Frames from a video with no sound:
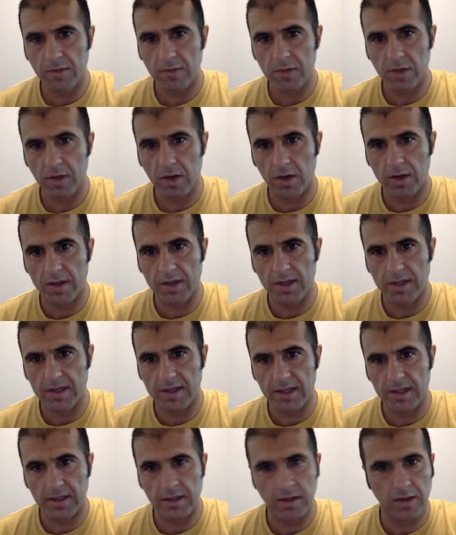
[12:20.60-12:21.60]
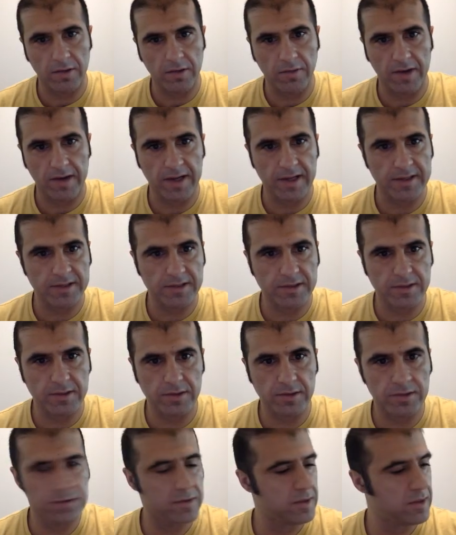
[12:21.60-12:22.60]
Card.getCard rank and
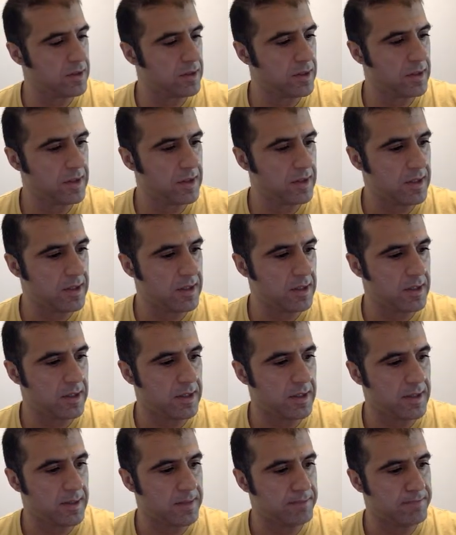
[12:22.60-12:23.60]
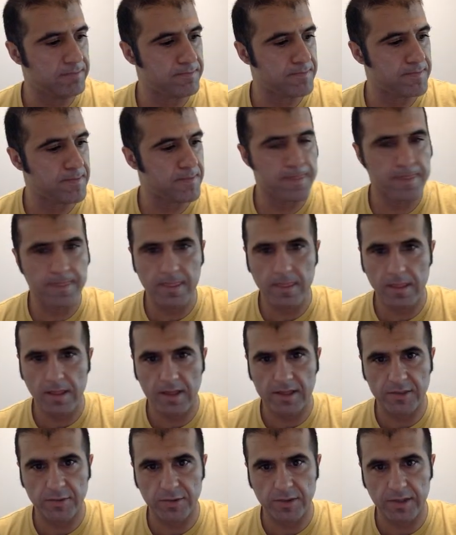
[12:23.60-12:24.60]
suit. Um,
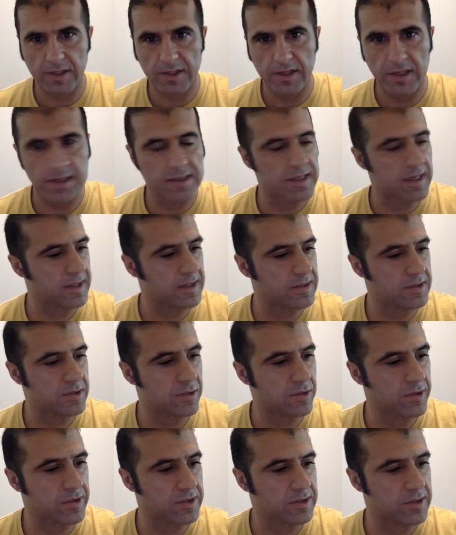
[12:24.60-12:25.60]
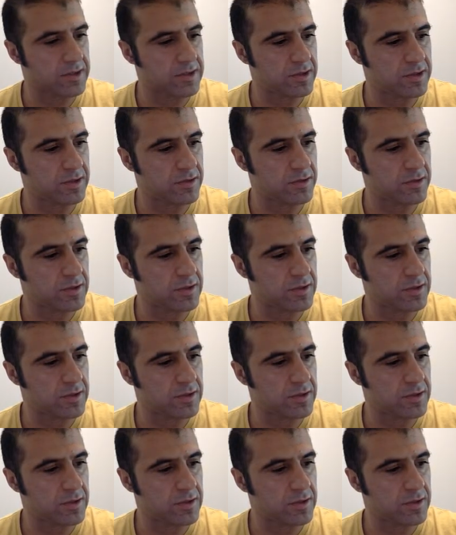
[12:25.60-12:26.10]
that's what init deck is going to do.